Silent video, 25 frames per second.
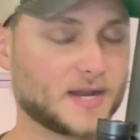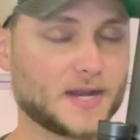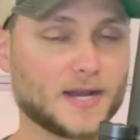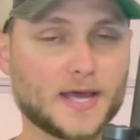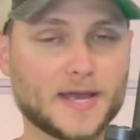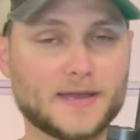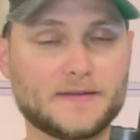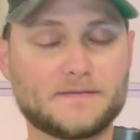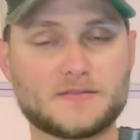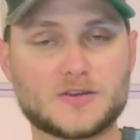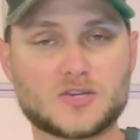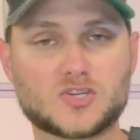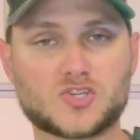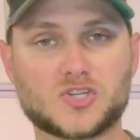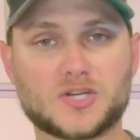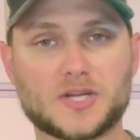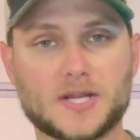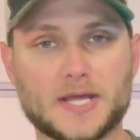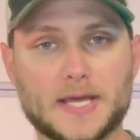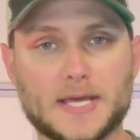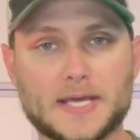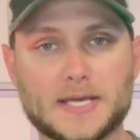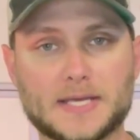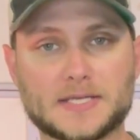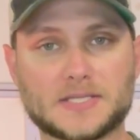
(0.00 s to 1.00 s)
night vision
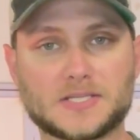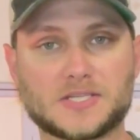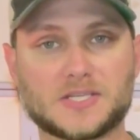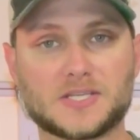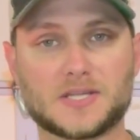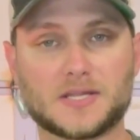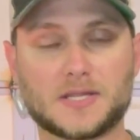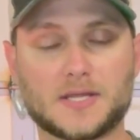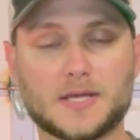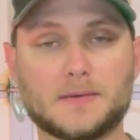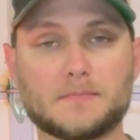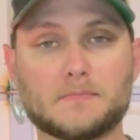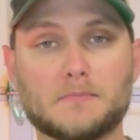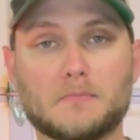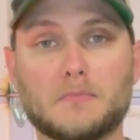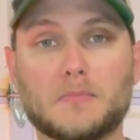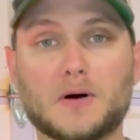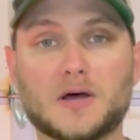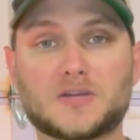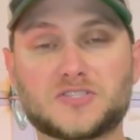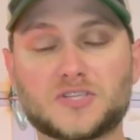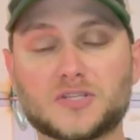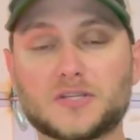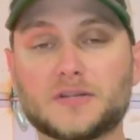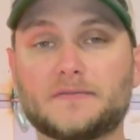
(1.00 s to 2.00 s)
is the
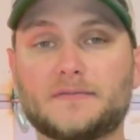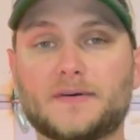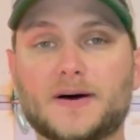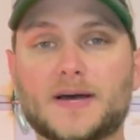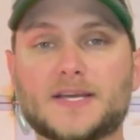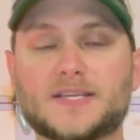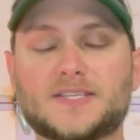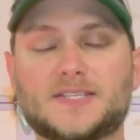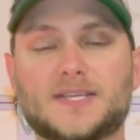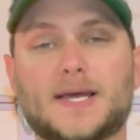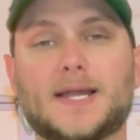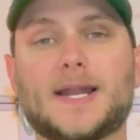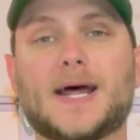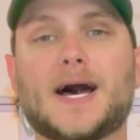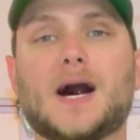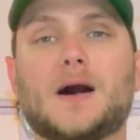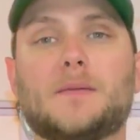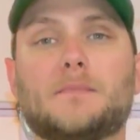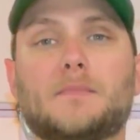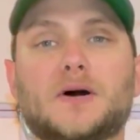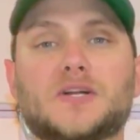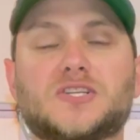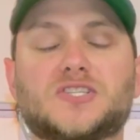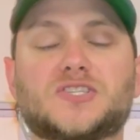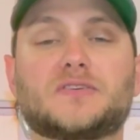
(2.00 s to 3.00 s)
muzzle device and how
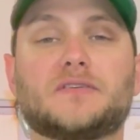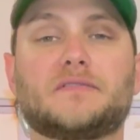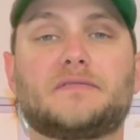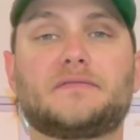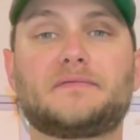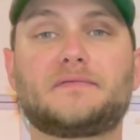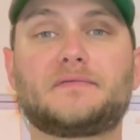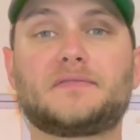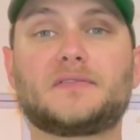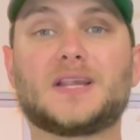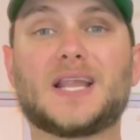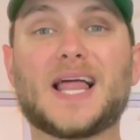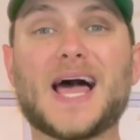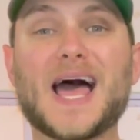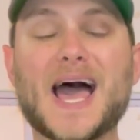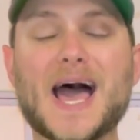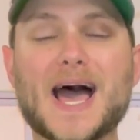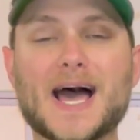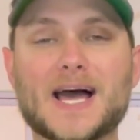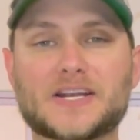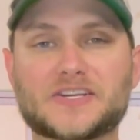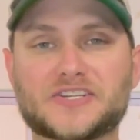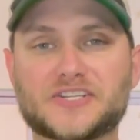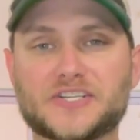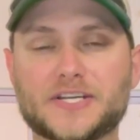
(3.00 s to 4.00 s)
much
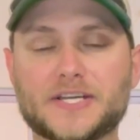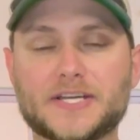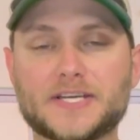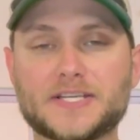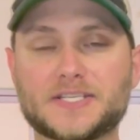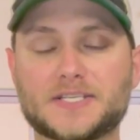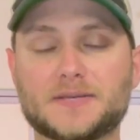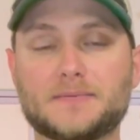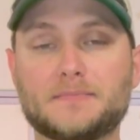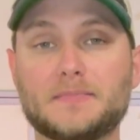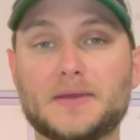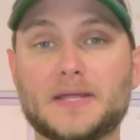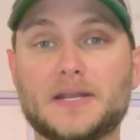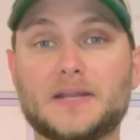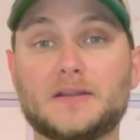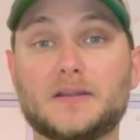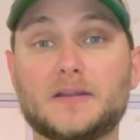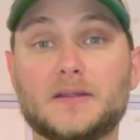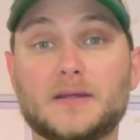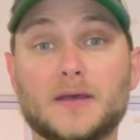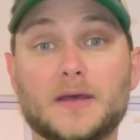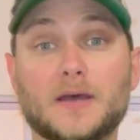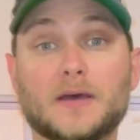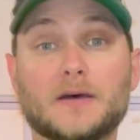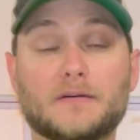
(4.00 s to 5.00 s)
flash is emitted